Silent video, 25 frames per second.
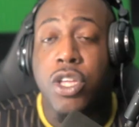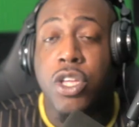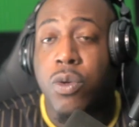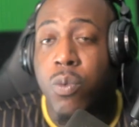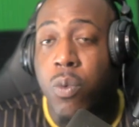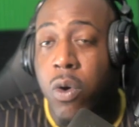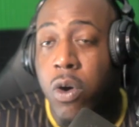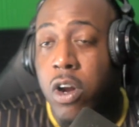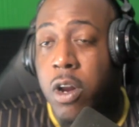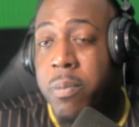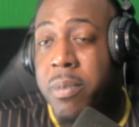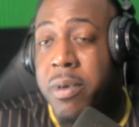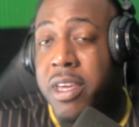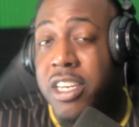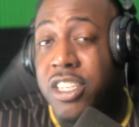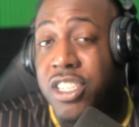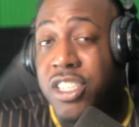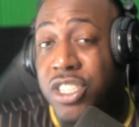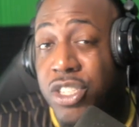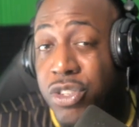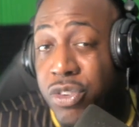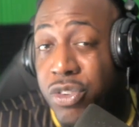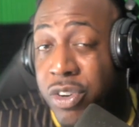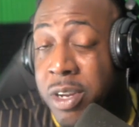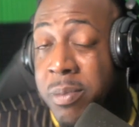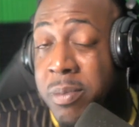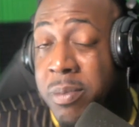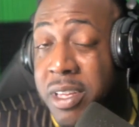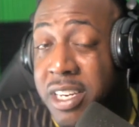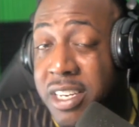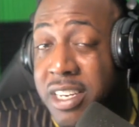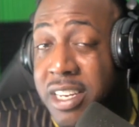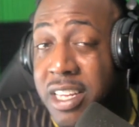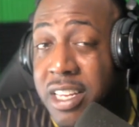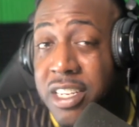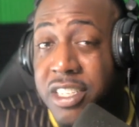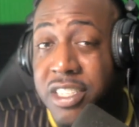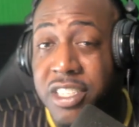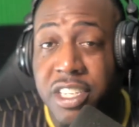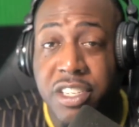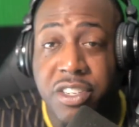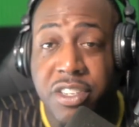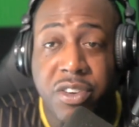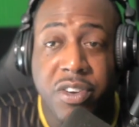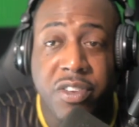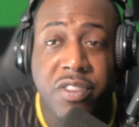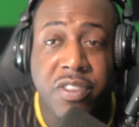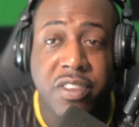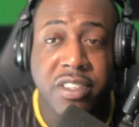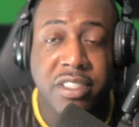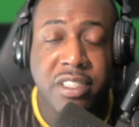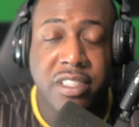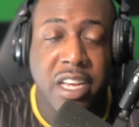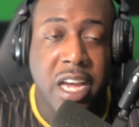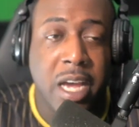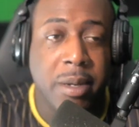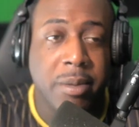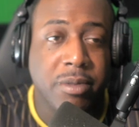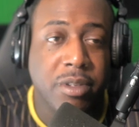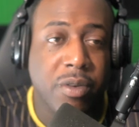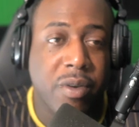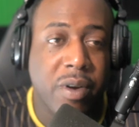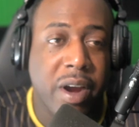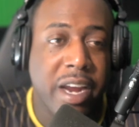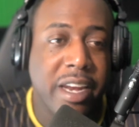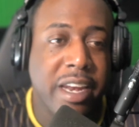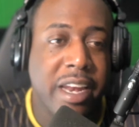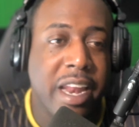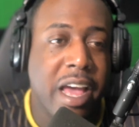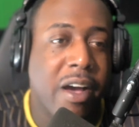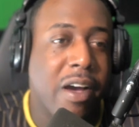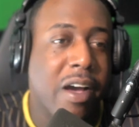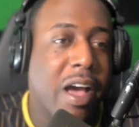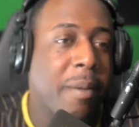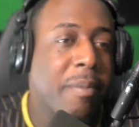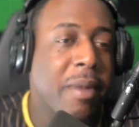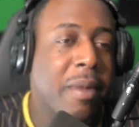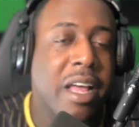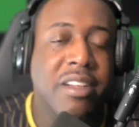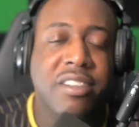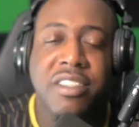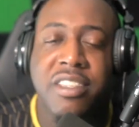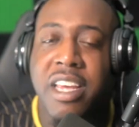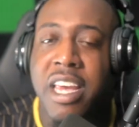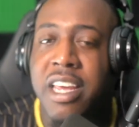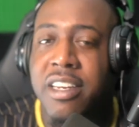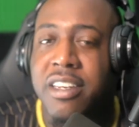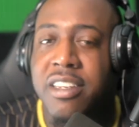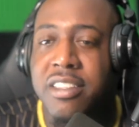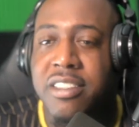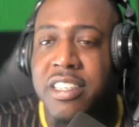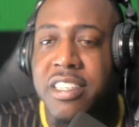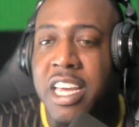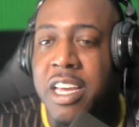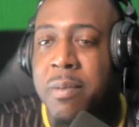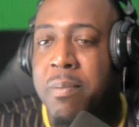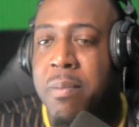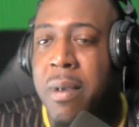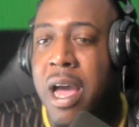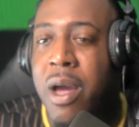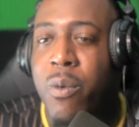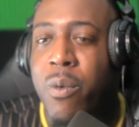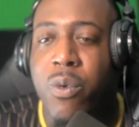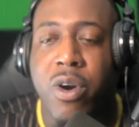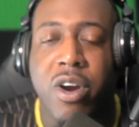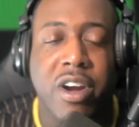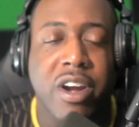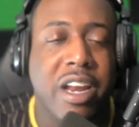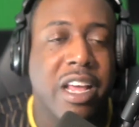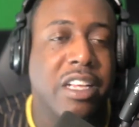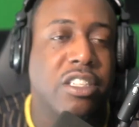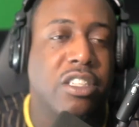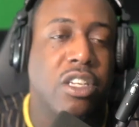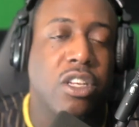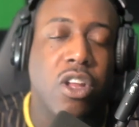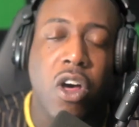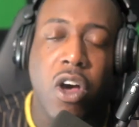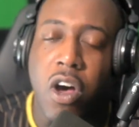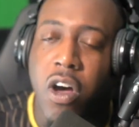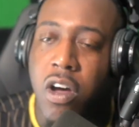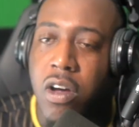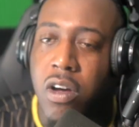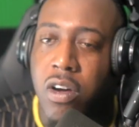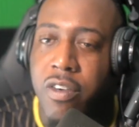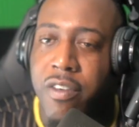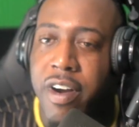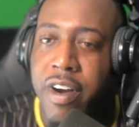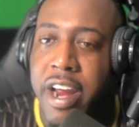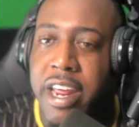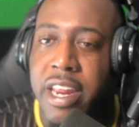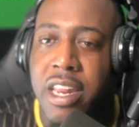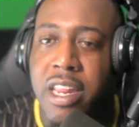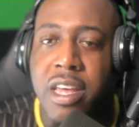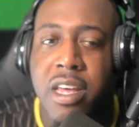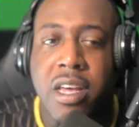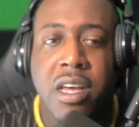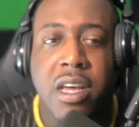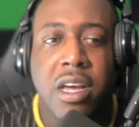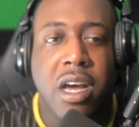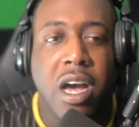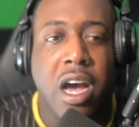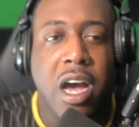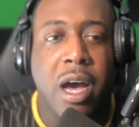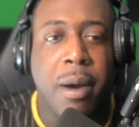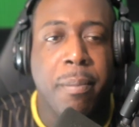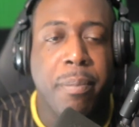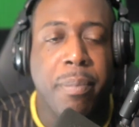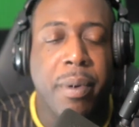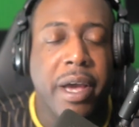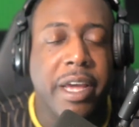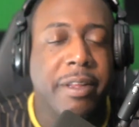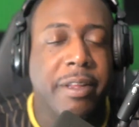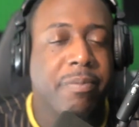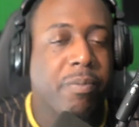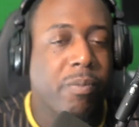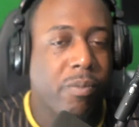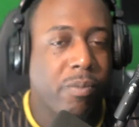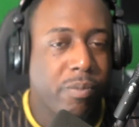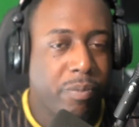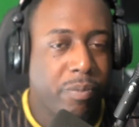You want to be extremely diligent during these times. All right. Now, I'm not saying to take my word as law. All right. Uh, but